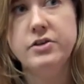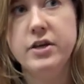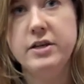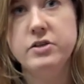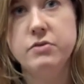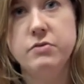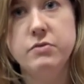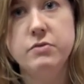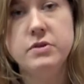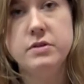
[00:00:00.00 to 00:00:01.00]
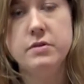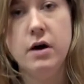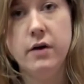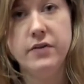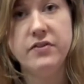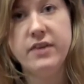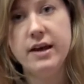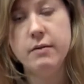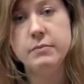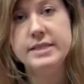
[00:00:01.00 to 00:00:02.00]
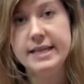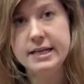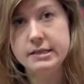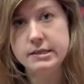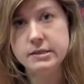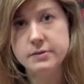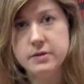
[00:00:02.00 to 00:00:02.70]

they on the same dates,